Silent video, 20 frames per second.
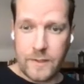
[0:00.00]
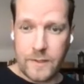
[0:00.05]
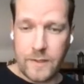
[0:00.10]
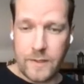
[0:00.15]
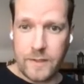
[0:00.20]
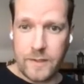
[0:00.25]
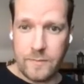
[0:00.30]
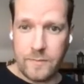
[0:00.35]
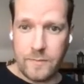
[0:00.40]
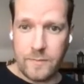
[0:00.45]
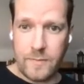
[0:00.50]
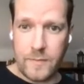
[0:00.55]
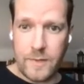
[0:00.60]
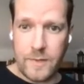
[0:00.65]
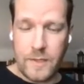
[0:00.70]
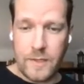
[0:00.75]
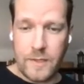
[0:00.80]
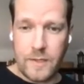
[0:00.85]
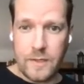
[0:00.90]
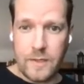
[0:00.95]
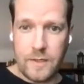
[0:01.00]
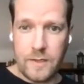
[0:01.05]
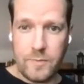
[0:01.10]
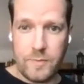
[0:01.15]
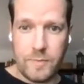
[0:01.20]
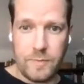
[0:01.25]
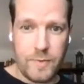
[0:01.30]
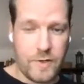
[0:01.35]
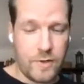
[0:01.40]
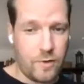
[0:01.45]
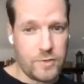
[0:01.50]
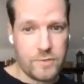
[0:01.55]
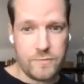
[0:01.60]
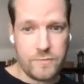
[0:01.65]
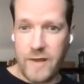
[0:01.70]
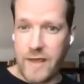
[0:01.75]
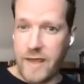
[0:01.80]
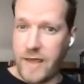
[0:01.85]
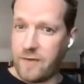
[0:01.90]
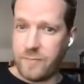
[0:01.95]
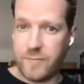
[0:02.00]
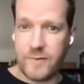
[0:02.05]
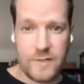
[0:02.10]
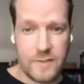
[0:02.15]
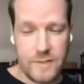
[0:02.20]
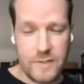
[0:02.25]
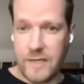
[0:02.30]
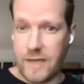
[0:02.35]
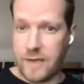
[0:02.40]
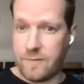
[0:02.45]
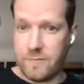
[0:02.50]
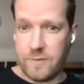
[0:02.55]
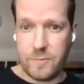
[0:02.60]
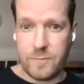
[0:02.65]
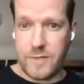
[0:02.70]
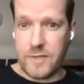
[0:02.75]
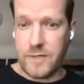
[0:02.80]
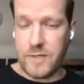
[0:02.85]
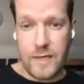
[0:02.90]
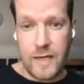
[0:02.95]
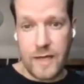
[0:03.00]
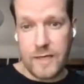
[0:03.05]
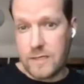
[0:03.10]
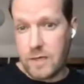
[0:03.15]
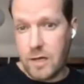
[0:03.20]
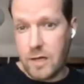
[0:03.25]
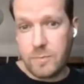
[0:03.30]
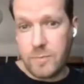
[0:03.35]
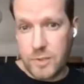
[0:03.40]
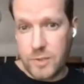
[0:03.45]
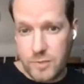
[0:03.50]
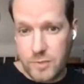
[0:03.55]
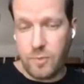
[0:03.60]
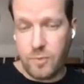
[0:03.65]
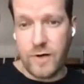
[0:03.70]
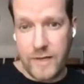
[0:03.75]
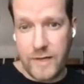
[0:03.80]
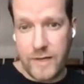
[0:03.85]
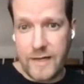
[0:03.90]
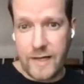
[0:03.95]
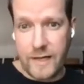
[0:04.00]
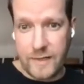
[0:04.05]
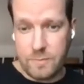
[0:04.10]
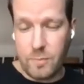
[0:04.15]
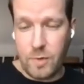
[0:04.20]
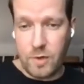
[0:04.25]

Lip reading: Because we have been in this MVP and not much more than that